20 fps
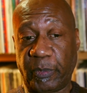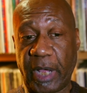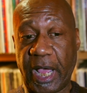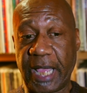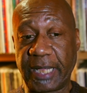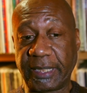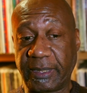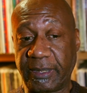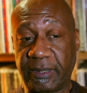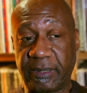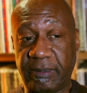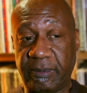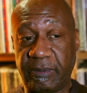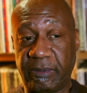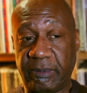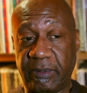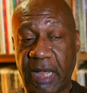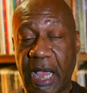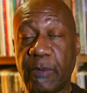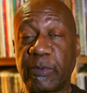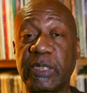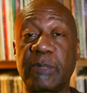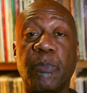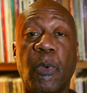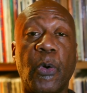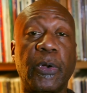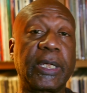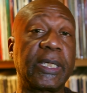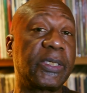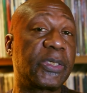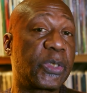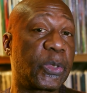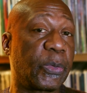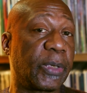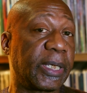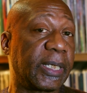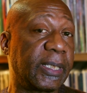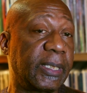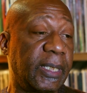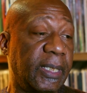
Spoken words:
I I was born into it.